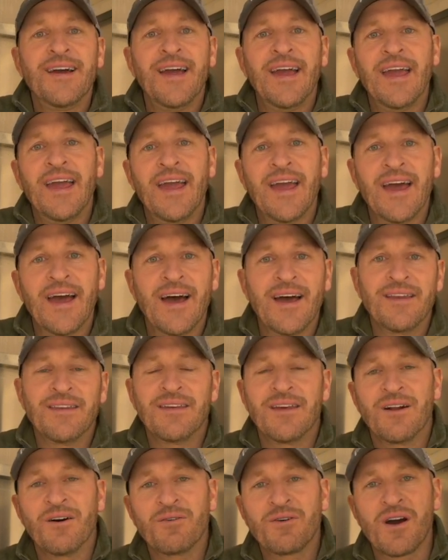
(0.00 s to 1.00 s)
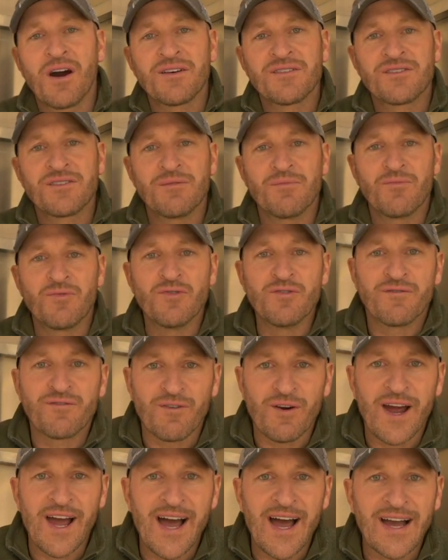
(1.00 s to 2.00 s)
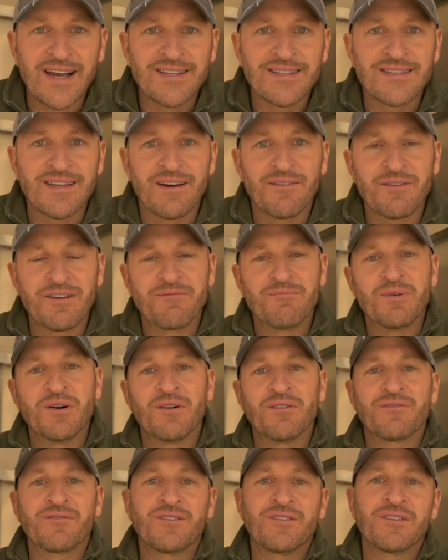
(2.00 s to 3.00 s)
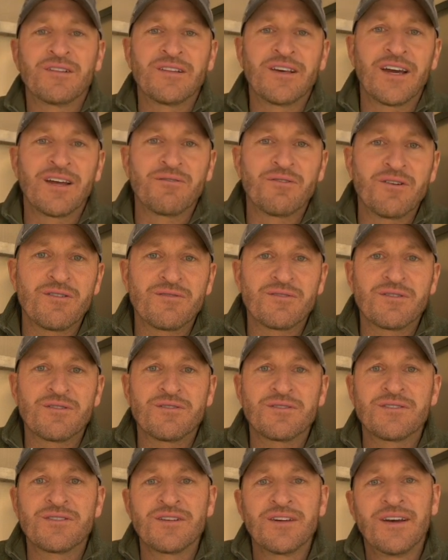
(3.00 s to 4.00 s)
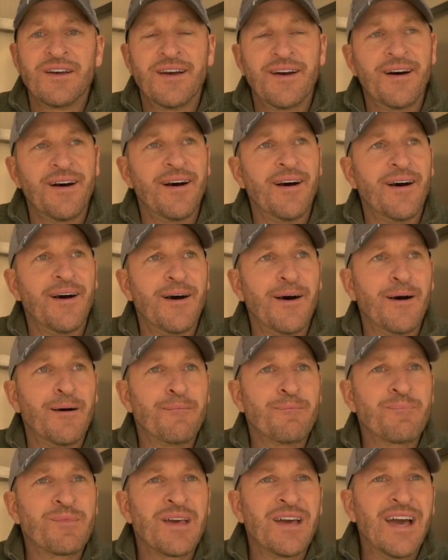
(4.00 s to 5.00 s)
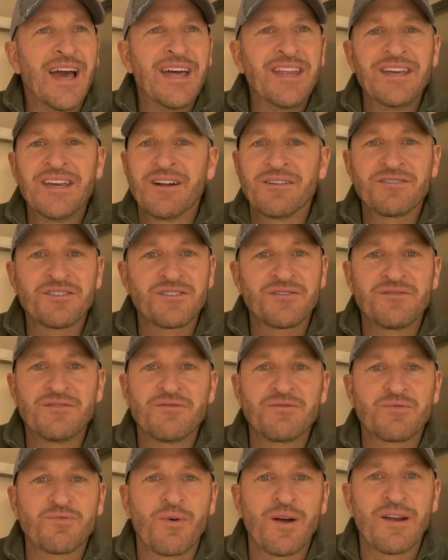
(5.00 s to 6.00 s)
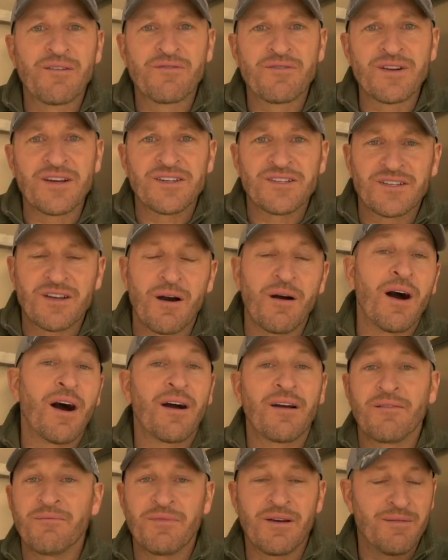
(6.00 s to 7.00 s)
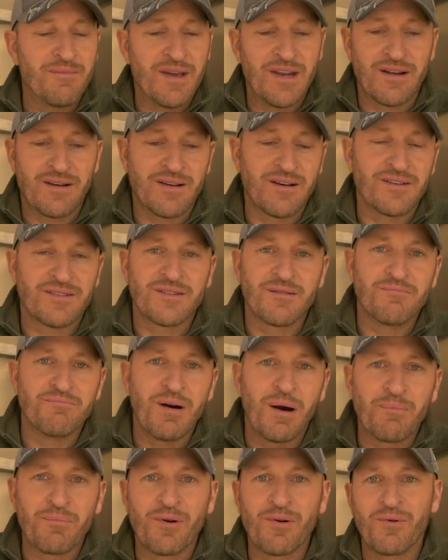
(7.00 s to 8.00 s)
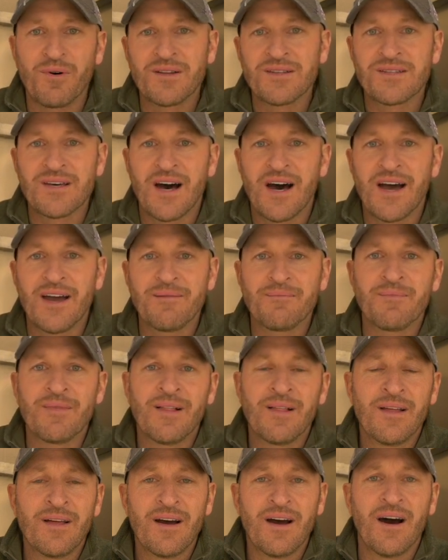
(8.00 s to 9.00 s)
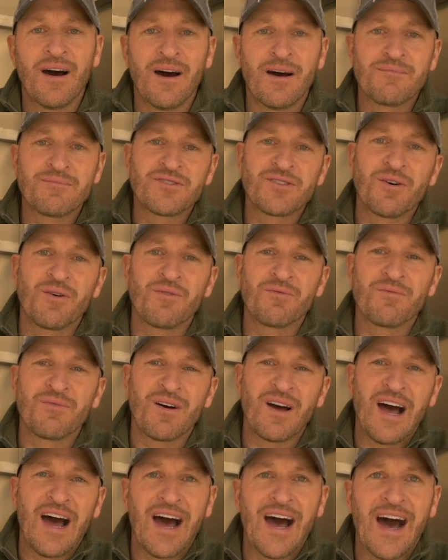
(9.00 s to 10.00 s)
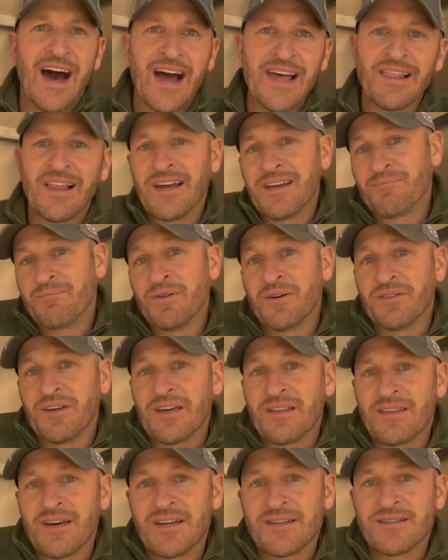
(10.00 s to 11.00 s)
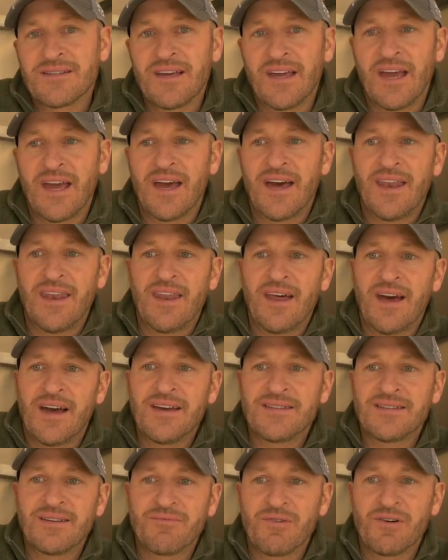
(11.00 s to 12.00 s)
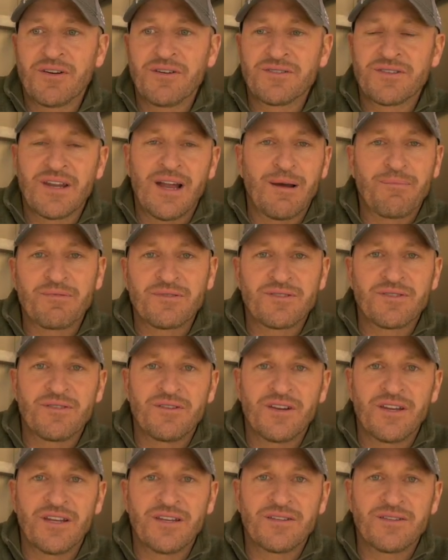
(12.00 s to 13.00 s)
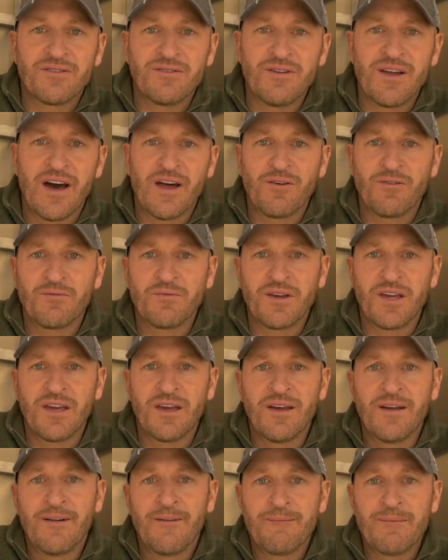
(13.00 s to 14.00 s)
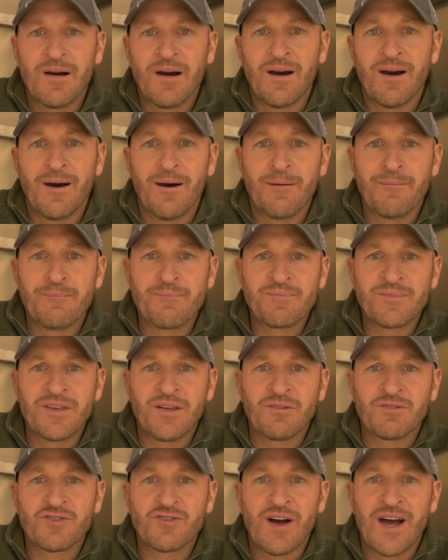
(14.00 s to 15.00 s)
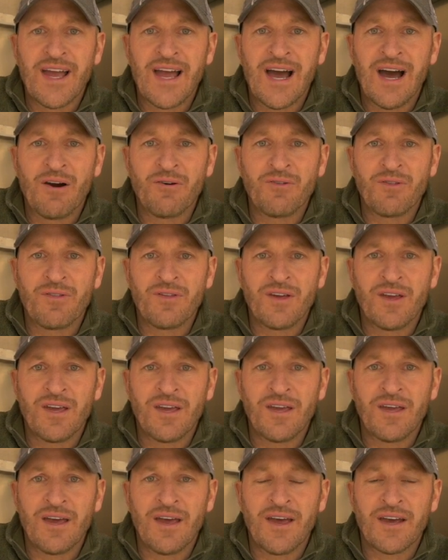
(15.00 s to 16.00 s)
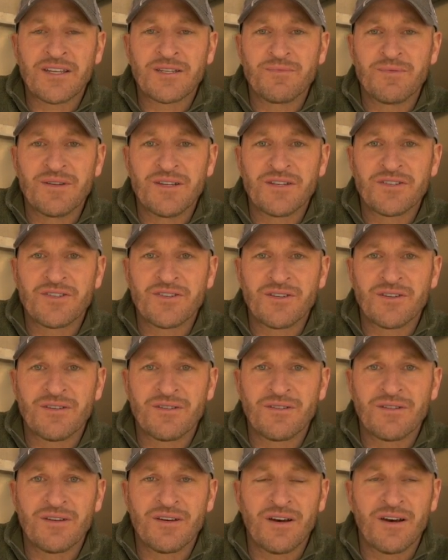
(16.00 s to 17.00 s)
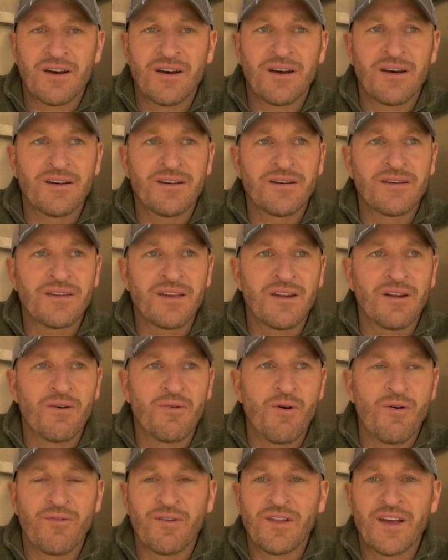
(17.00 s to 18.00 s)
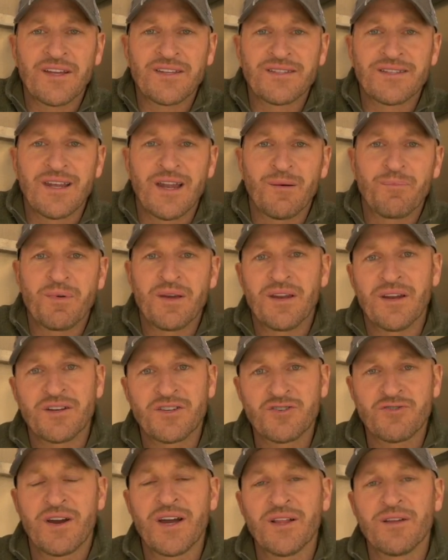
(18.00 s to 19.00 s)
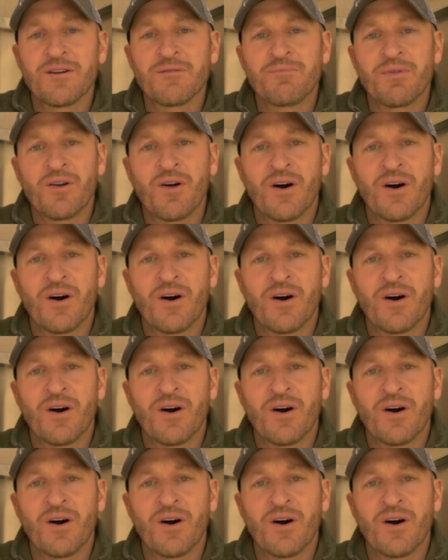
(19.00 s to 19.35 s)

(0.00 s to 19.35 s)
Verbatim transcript: and you know custom roof racks that we've built for the Land Rovers. Um, and you know, just, just whatever it is. I made a custom bumper one time. Um, so I like building things, and I said, well, here's an opportunity to not only um, you know try out the expedition uh, you know overland setup in a trailer, but